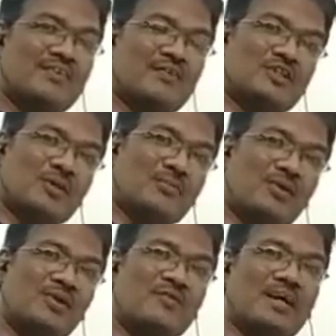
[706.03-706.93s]
First of
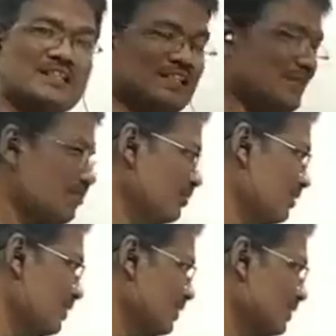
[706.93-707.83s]
all, we have seen
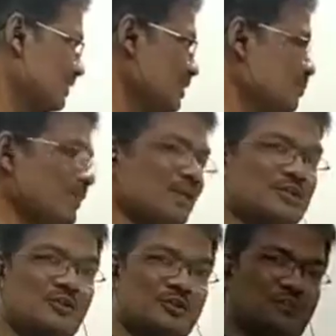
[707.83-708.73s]
three
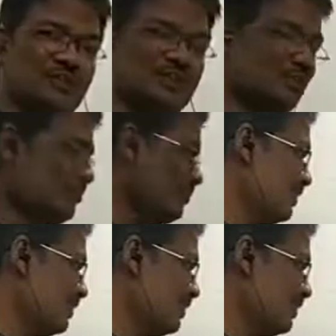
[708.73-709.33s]
figures of speech.